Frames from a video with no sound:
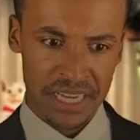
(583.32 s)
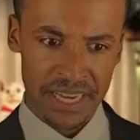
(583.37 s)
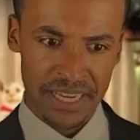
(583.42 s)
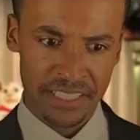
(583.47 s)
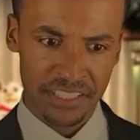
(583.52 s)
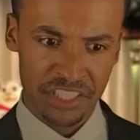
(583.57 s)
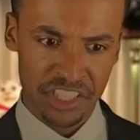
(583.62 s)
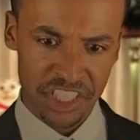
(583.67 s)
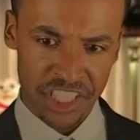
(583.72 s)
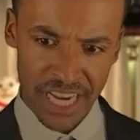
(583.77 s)

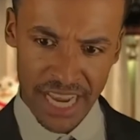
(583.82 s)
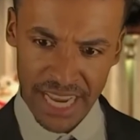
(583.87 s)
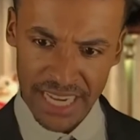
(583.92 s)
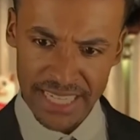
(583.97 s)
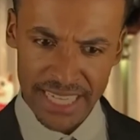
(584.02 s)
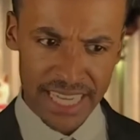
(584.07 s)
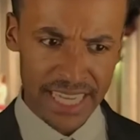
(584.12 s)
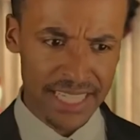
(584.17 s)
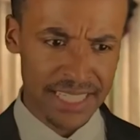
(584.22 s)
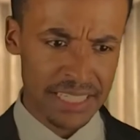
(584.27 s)
and
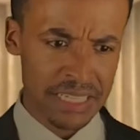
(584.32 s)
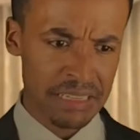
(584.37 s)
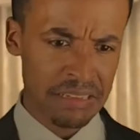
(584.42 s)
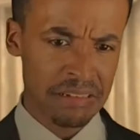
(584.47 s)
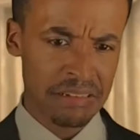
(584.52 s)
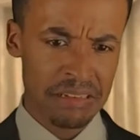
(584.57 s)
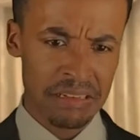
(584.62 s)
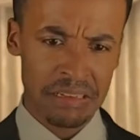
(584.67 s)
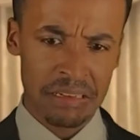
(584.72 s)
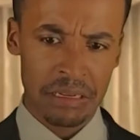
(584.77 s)
jacket?
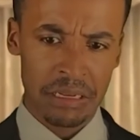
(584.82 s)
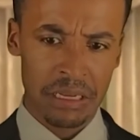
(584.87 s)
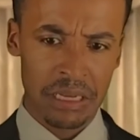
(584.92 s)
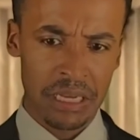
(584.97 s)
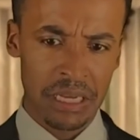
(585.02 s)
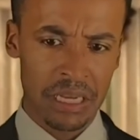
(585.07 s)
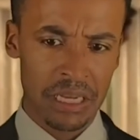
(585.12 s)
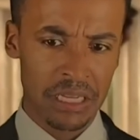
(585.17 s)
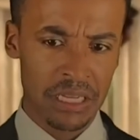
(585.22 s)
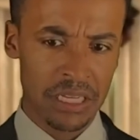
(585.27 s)

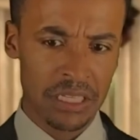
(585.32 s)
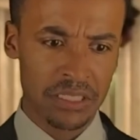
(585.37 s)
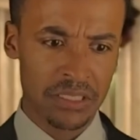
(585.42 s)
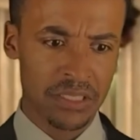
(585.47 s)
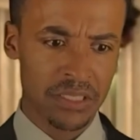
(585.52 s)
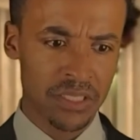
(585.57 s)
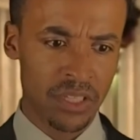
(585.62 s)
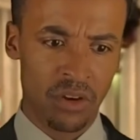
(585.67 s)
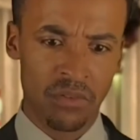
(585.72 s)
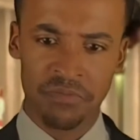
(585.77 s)

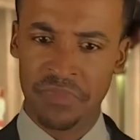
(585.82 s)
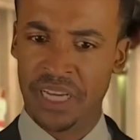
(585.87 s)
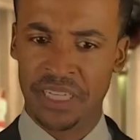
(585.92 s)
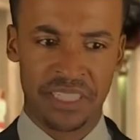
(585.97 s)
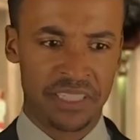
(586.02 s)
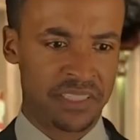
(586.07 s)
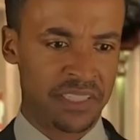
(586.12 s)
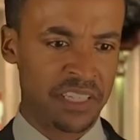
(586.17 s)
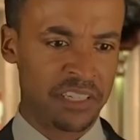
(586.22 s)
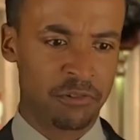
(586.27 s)
So
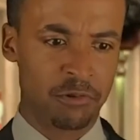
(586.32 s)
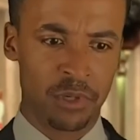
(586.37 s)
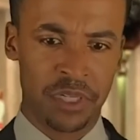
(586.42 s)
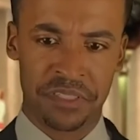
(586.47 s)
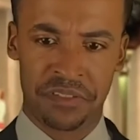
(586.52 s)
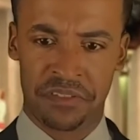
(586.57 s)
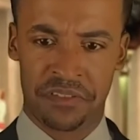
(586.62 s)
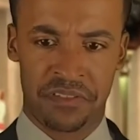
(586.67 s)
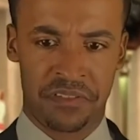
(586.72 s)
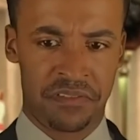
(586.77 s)
many
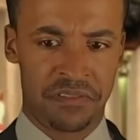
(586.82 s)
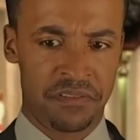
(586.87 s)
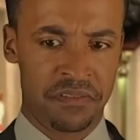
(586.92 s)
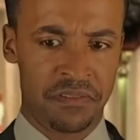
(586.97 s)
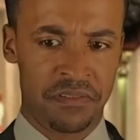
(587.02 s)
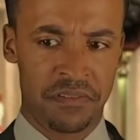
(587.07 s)
sequins.